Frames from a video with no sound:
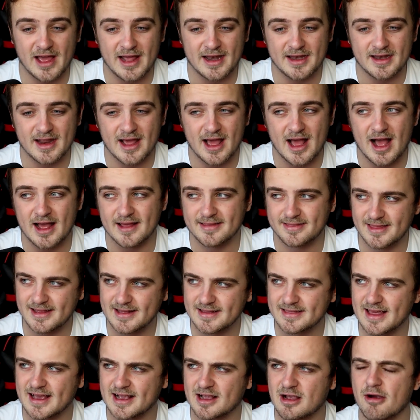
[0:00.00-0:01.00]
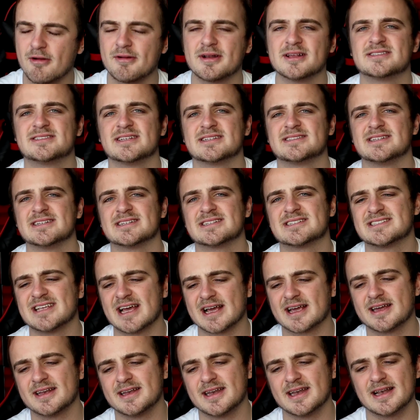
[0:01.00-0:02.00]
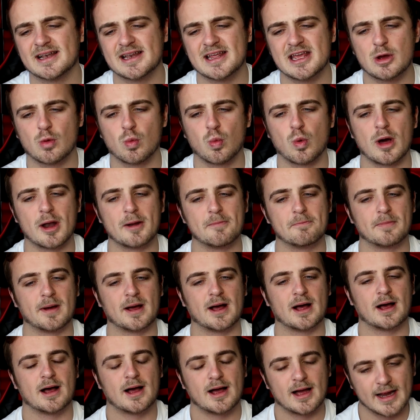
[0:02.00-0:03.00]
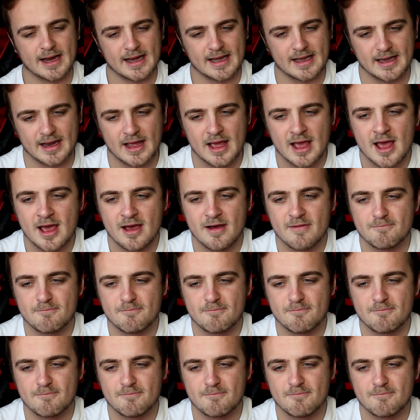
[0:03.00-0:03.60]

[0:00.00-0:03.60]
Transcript: and I think they're currently sitting second in League One behind